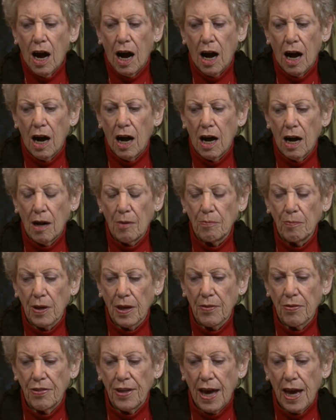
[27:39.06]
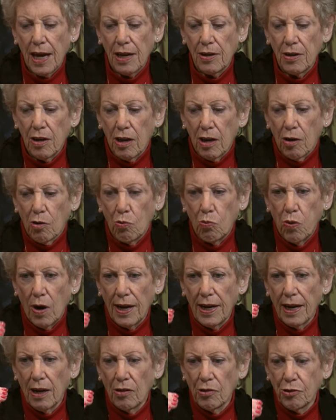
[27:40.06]
um, then
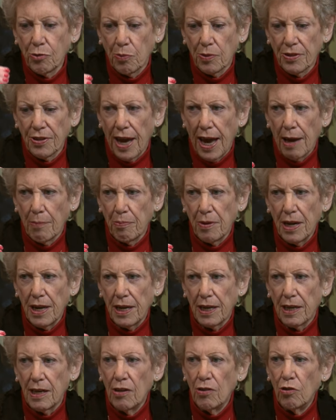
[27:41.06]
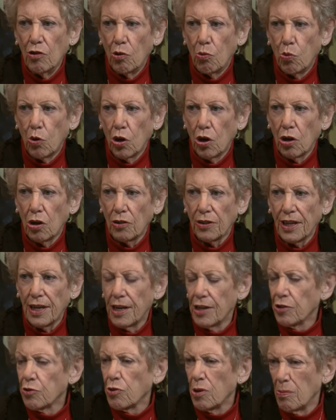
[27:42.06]
what else was happening in the world
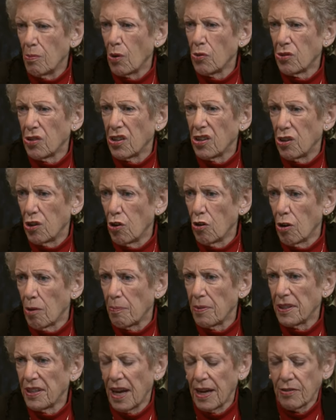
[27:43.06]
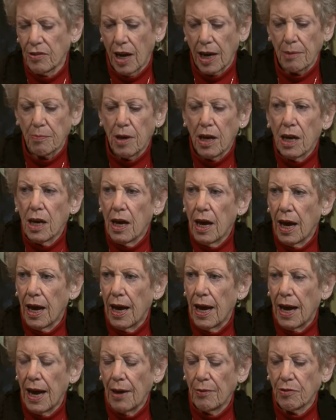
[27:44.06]
in history, mostly Europe at that mm-hmm. time,
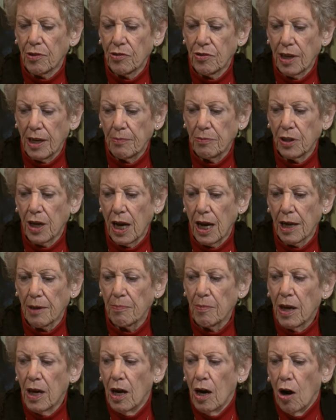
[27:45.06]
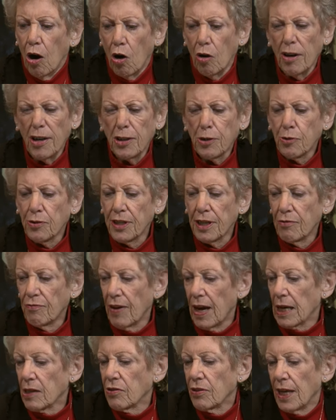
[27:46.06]
a- at the same time, or interesting
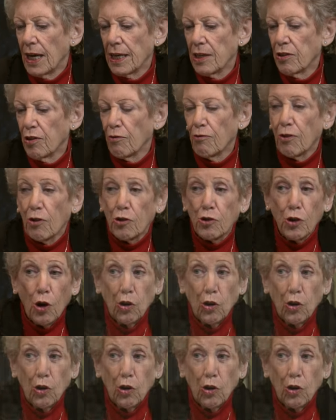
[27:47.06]
facts like the first